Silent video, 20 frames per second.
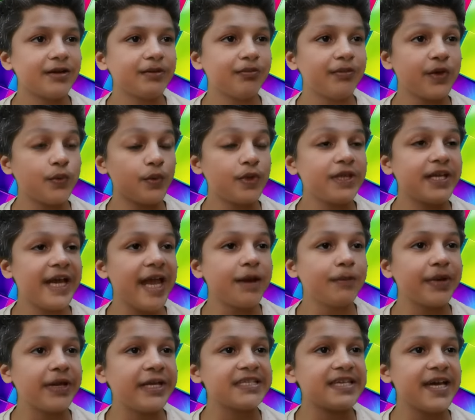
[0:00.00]
but with the
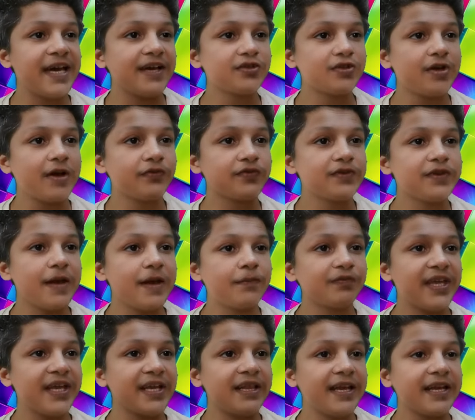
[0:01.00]
epic size of
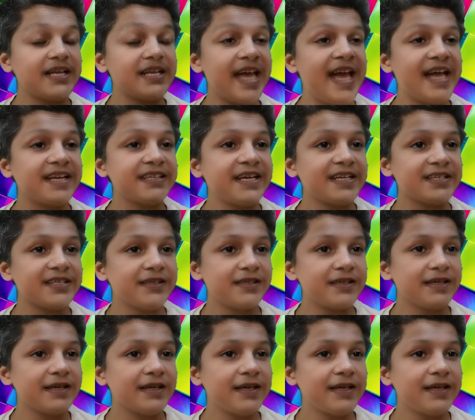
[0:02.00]
something like Gladiator.